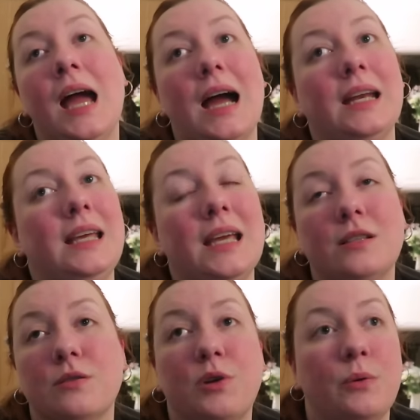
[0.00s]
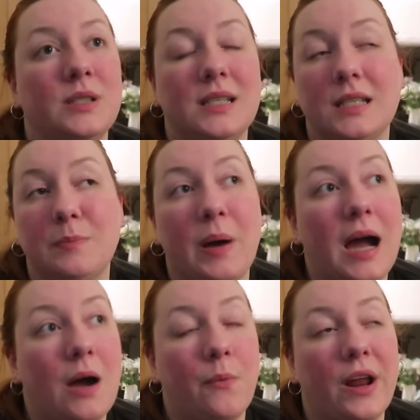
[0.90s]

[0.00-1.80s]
and he ends up going to this bar